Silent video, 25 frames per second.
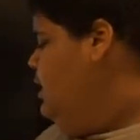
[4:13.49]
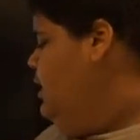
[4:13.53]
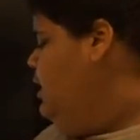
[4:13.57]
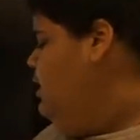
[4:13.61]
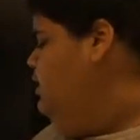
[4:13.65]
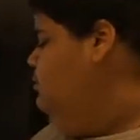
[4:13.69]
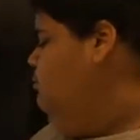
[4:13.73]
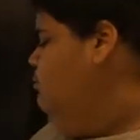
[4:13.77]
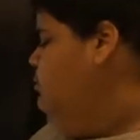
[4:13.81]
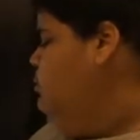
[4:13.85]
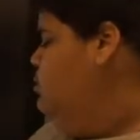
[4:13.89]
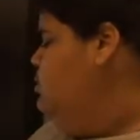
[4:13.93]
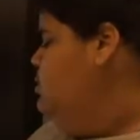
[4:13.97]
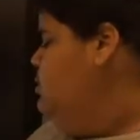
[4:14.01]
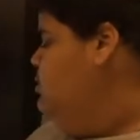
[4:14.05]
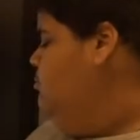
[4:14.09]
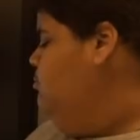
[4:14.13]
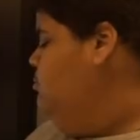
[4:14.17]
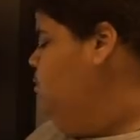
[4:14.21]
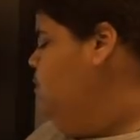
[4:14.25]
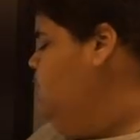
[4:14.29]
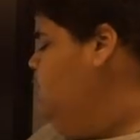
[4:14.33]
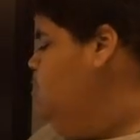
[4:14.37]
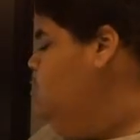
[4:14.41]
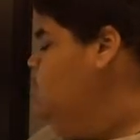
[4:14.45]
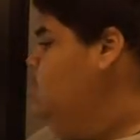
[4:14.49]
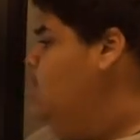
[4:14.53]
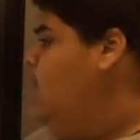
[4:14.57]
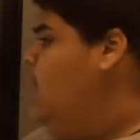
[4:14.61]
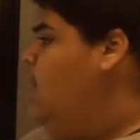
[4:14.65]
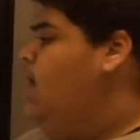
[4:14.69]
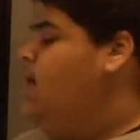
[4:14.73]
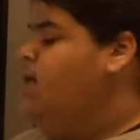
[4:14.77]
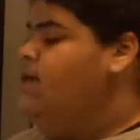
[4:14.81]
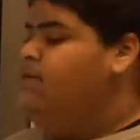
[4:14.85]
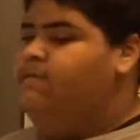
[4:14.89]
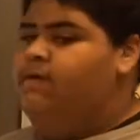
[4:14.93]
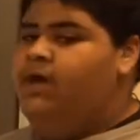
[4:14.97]
And using this
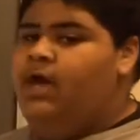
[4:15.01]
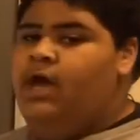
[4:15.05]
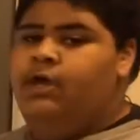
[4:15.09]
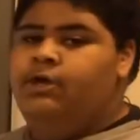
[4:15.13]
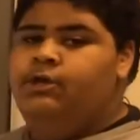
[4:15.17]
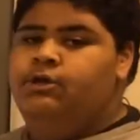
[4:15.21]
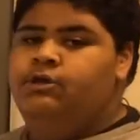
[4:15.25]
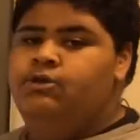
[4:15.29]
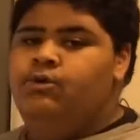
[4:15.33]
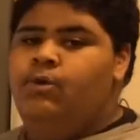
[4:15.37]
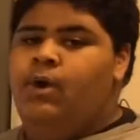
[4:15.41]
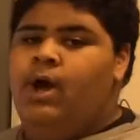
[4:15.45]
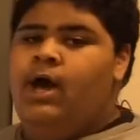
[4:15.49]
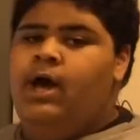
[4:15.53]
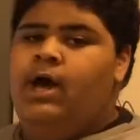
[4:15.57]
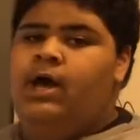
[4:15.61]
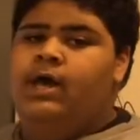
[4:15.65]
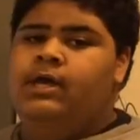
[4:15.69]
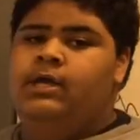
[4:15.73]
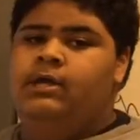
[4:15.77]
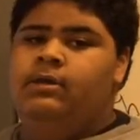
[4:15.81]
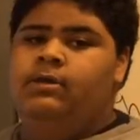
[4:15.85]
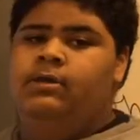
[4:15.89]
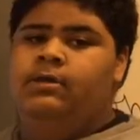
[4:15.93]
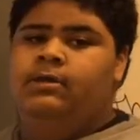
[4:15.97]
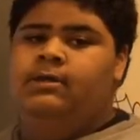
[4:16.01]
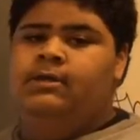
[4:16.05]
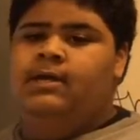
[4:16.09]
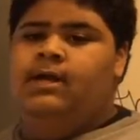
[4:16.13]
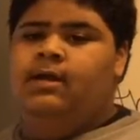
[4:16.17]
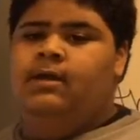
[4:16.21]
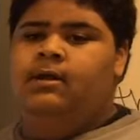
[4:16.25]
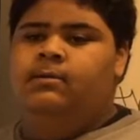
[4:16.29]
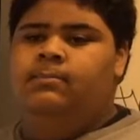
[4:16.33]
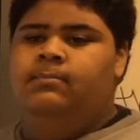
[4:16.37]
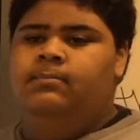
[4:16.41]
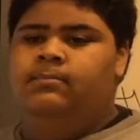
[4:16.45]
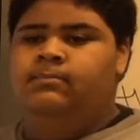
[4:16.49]
chi value, I looked
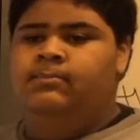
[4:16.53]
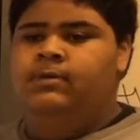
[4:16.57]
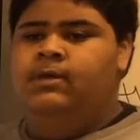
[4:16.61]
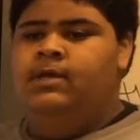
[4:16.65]
at a